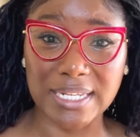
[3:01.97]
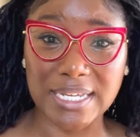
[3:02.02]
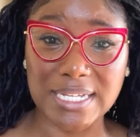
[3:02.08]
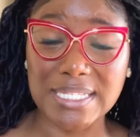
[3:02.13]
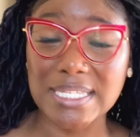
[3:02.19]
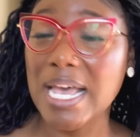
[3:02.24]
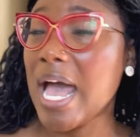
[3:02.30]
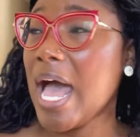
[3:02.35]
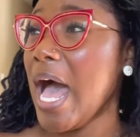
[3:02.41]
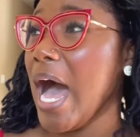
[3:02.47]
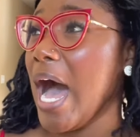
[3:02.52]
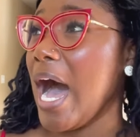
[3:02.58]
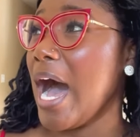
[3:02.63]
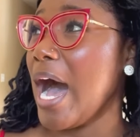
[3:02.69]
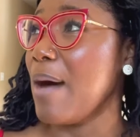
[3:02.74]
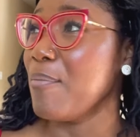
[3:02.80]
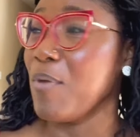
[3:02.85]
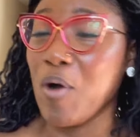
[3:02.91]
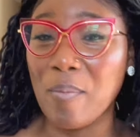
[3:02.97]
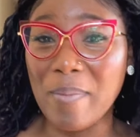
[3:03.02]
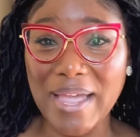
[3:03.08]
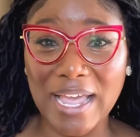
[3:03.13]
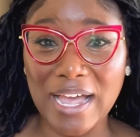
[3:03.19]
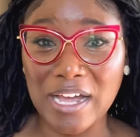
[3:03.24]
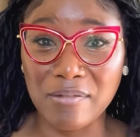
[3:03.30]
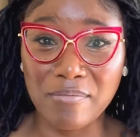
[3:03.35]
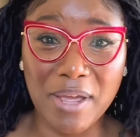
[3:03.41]
it. Oh my
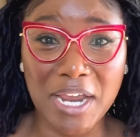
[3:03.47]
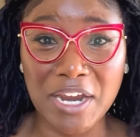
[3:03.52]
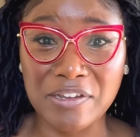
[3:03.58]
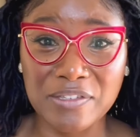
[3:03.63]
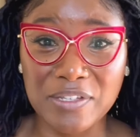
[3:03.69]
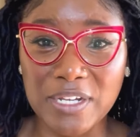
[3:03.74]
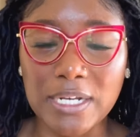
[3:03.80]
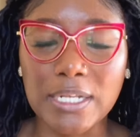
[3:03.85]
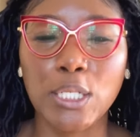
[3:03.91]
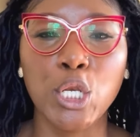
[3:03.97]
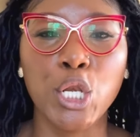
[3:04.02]
God, my hair's gonna...